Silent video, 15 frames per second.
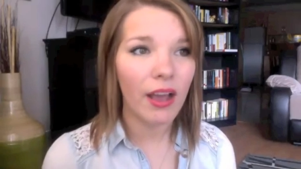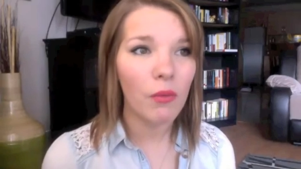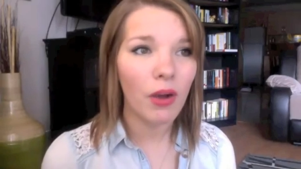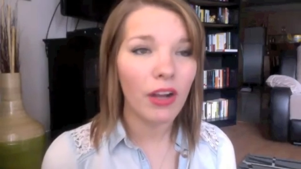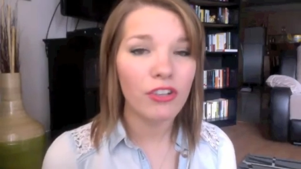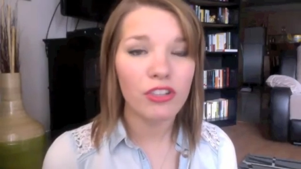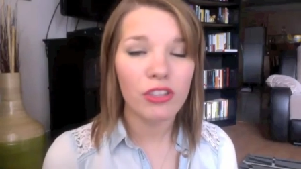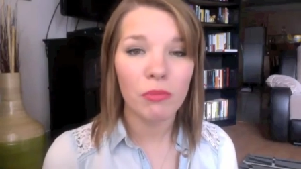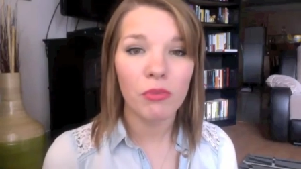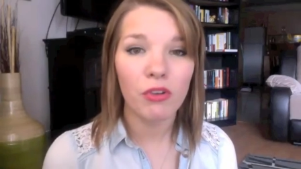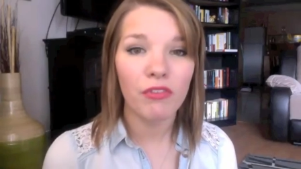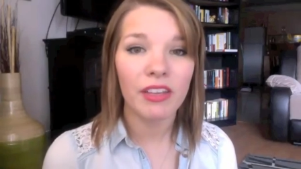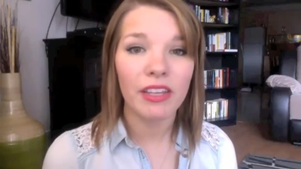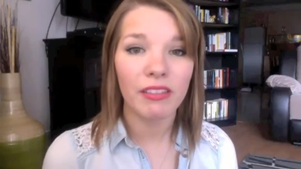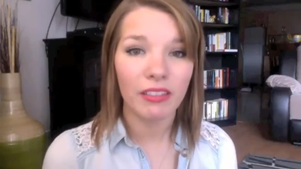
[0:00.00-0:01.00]
I watched the
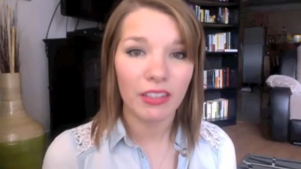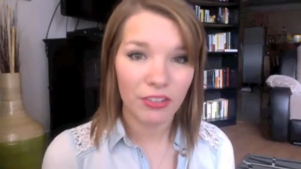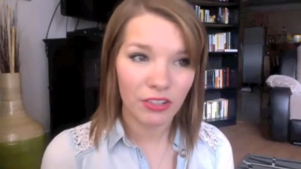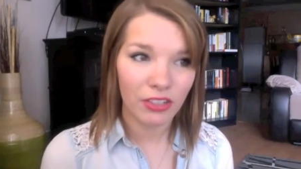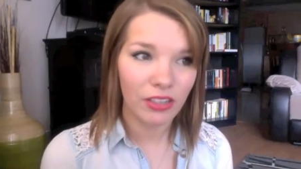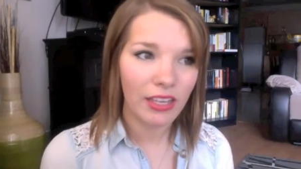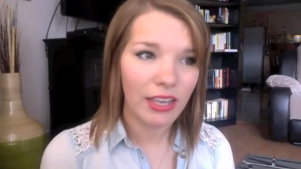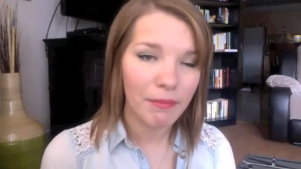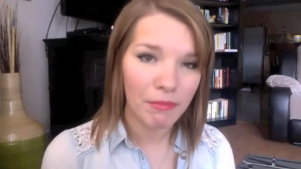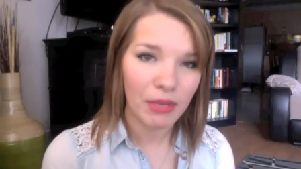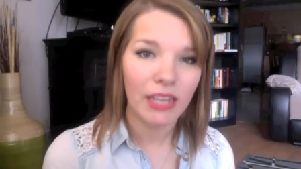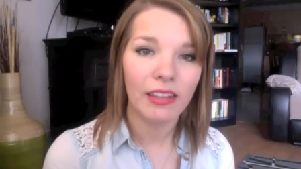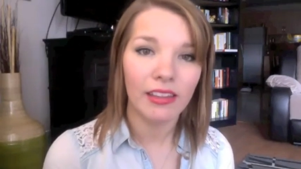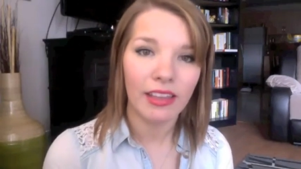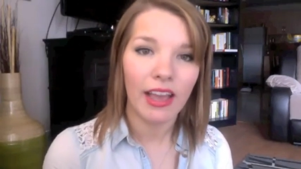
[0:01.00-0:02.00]
movie literally
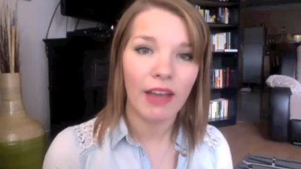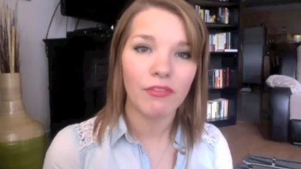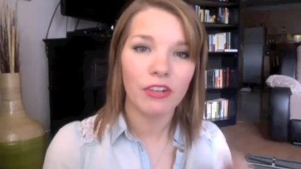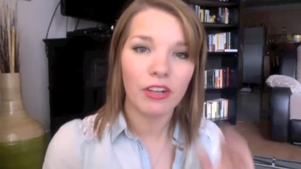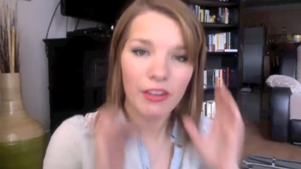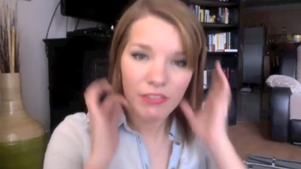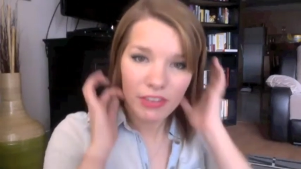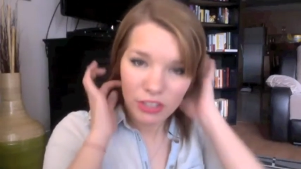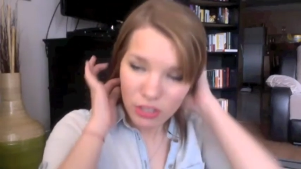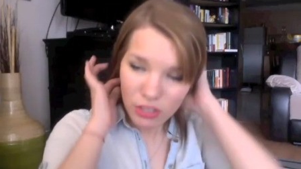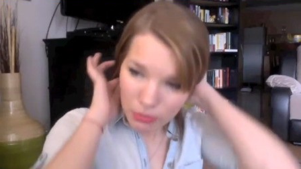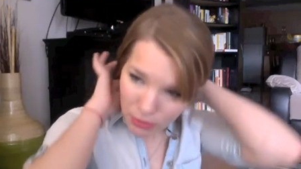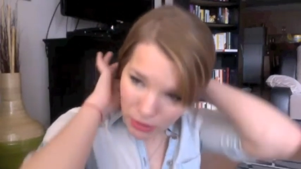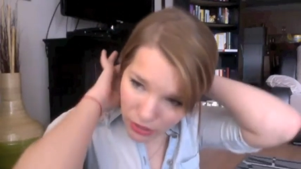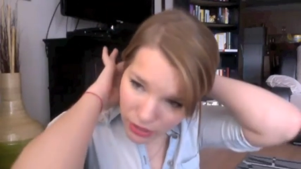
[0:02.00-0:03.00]
immediately after I finished
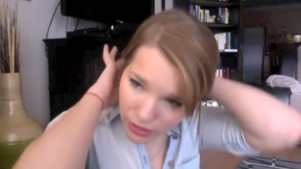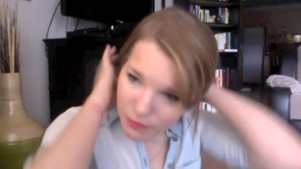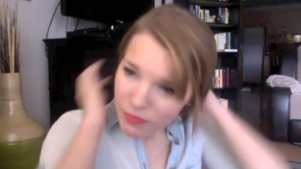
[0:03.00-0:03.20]
the book.